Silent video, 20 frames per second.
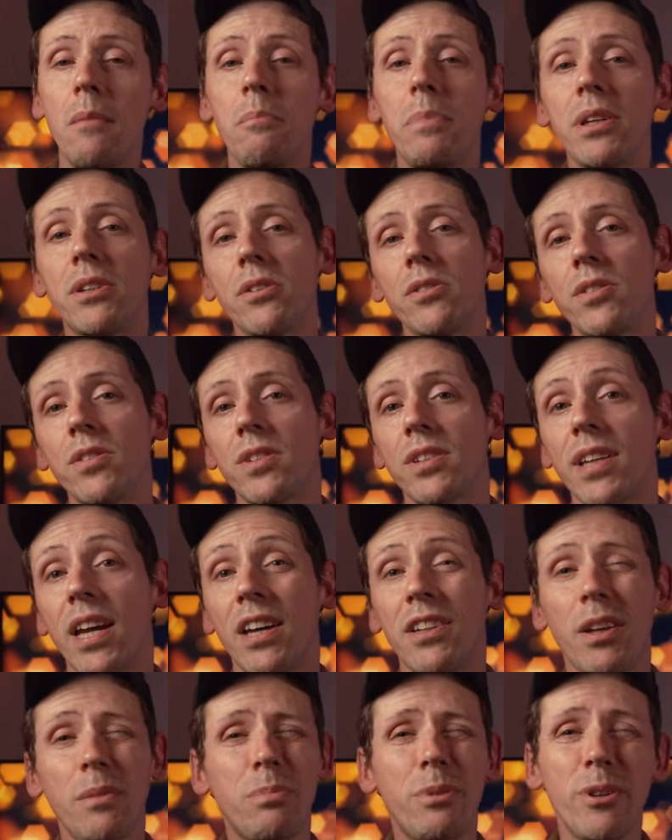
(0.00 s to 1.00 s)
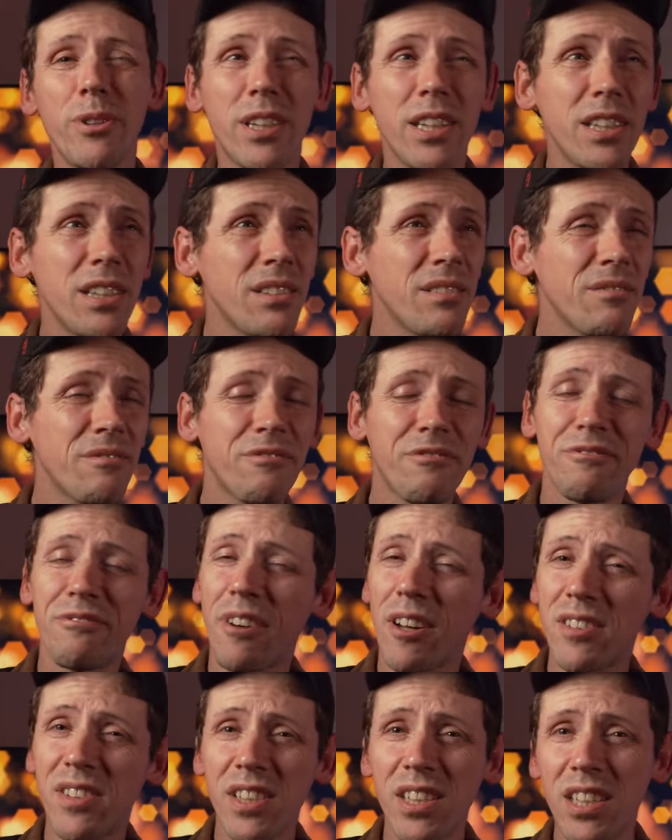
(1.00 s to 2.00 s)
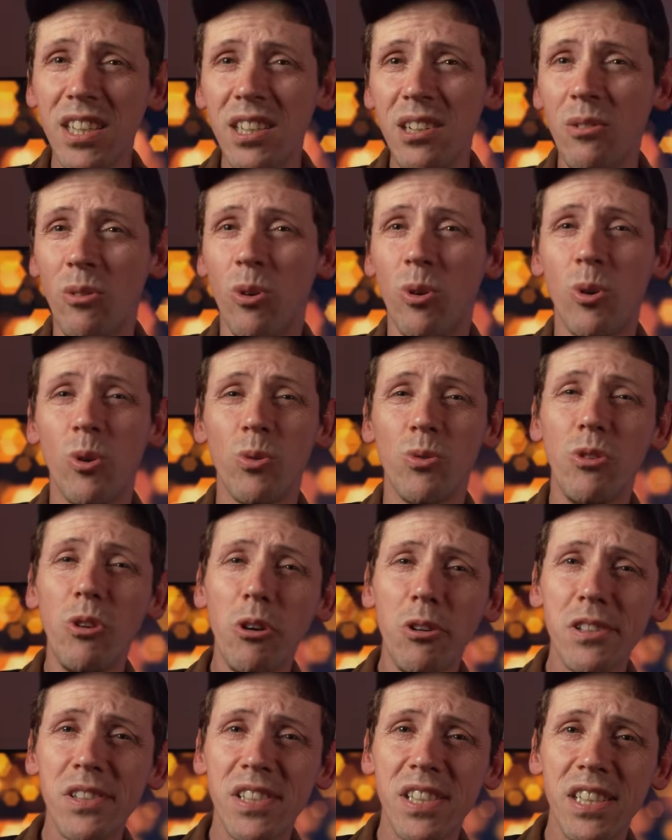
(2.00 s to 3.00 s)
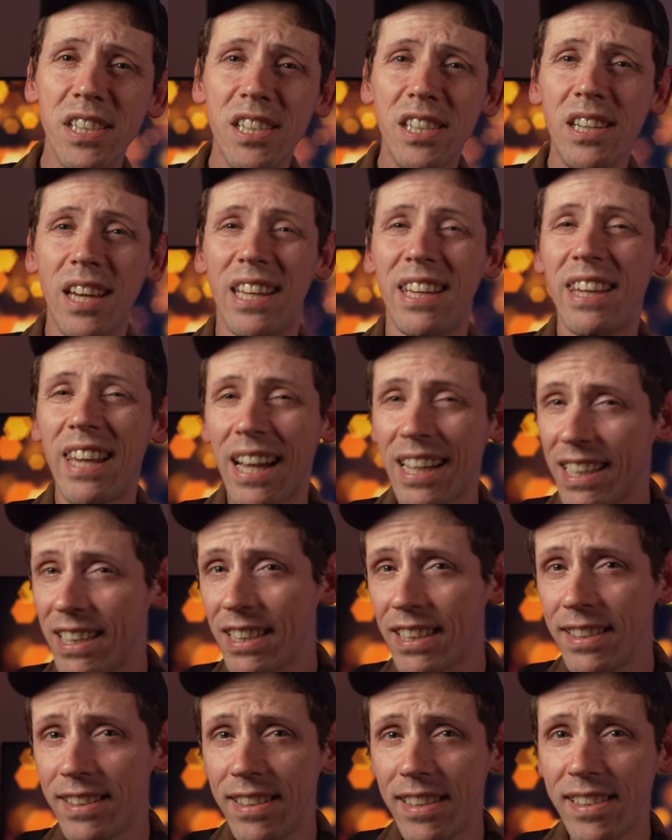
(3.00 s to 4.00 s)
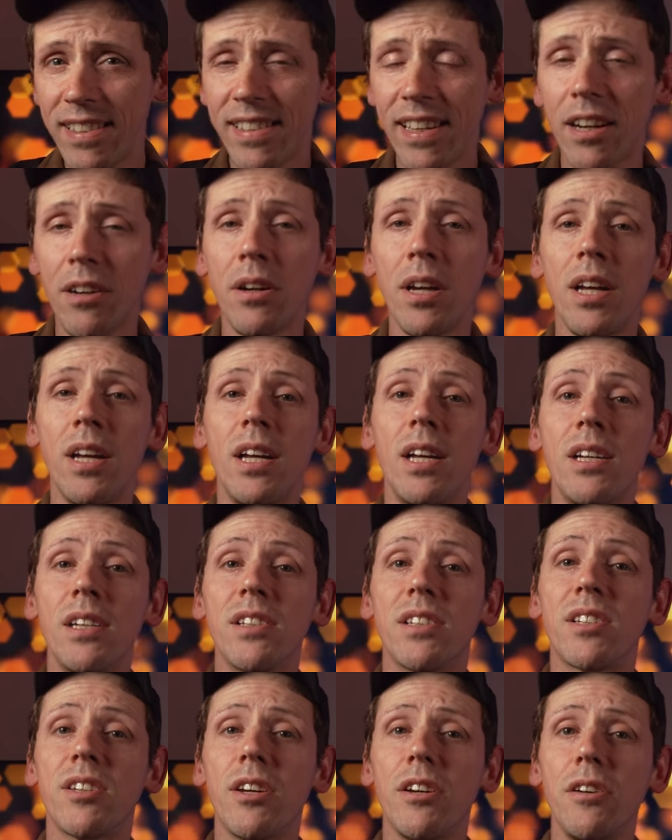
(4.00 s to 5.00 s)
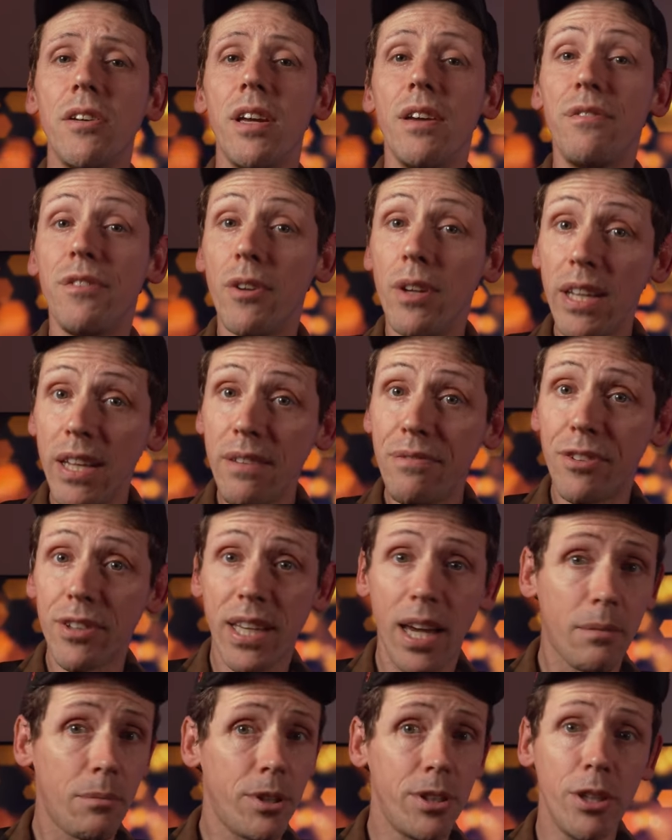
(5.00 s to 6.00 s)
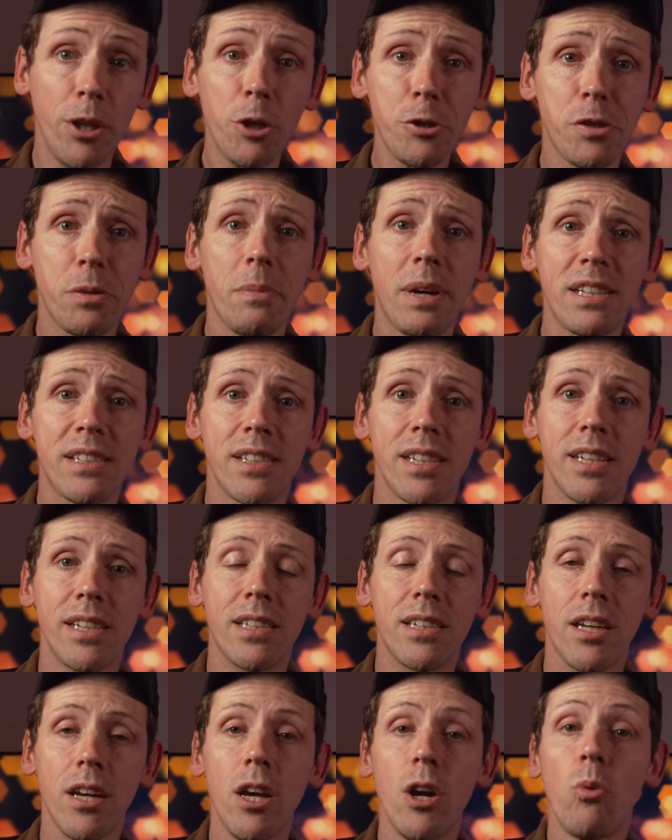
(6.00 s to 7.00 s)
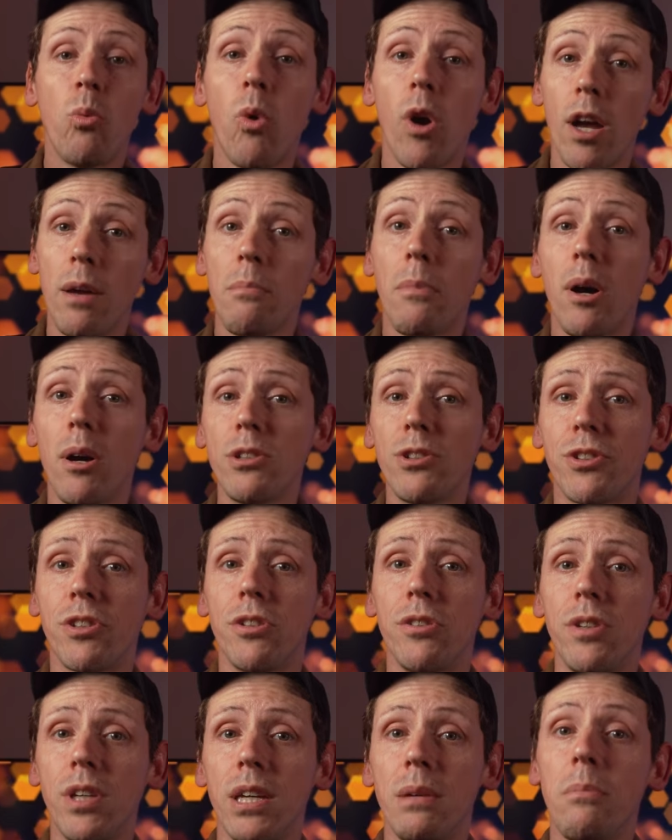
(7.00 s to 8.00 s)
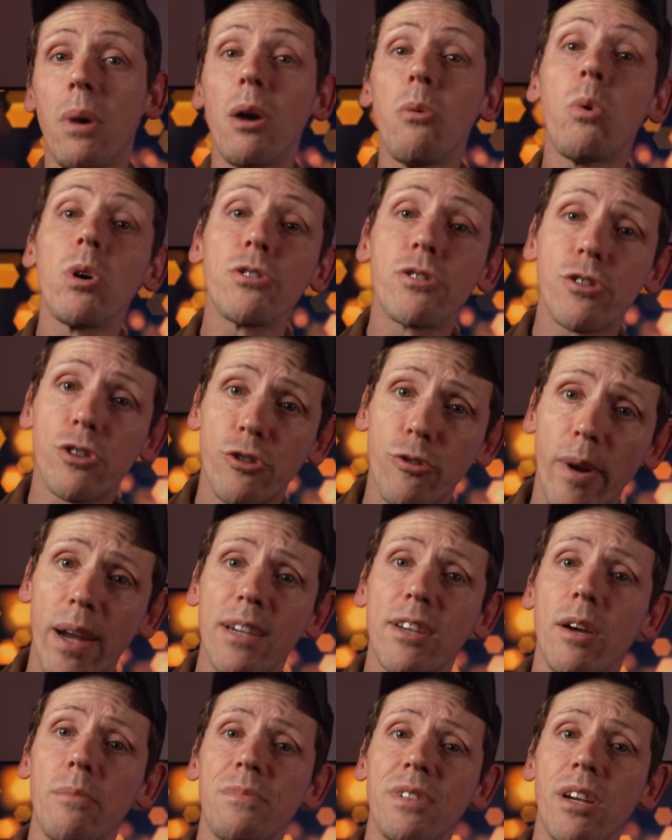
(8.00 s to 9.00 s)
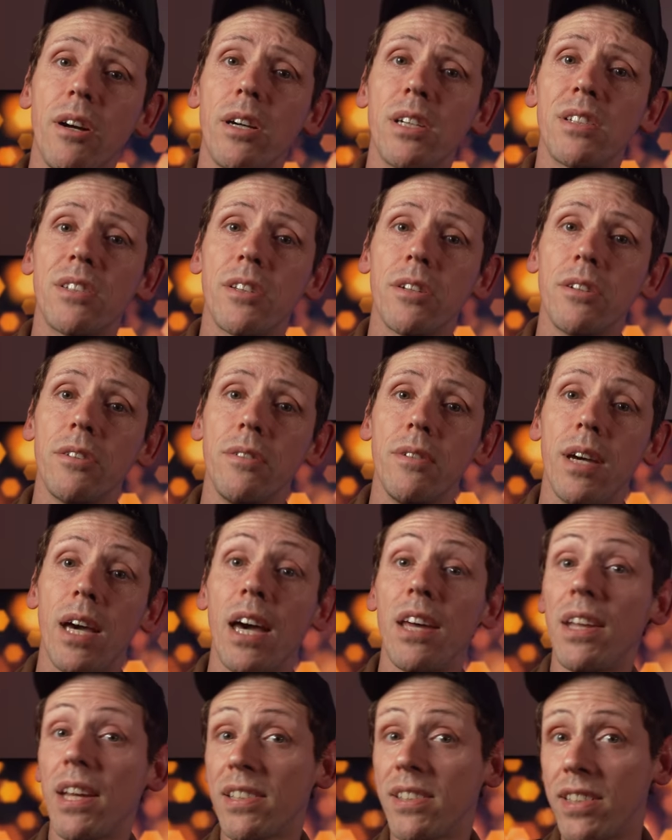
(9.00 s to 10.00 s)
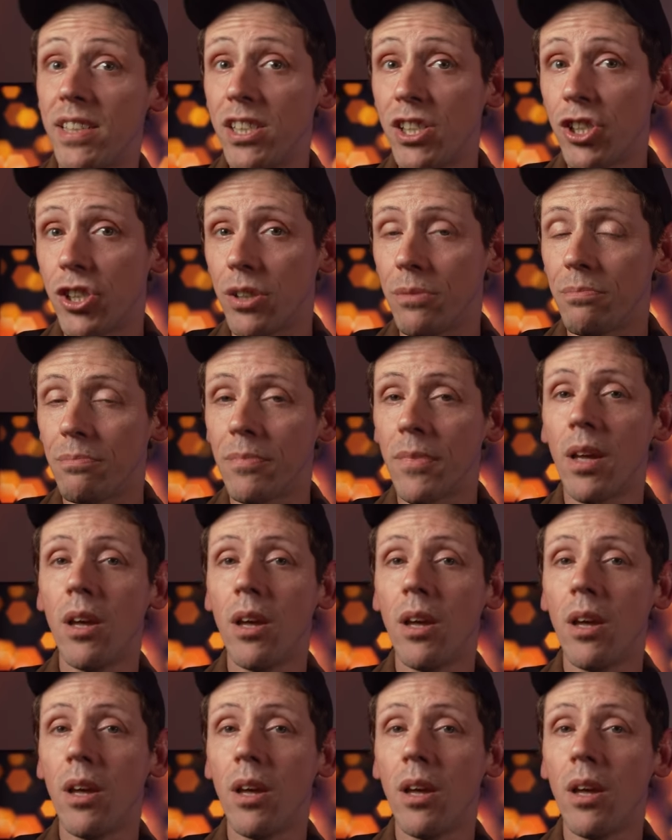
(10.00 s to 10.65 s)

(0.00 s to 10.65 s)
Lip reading: because they end up looking fuzzy or noisy and lacking in detail. So if you leave the camera in automatic, what it might do, it might want to crank up the ISO, and that's the issue.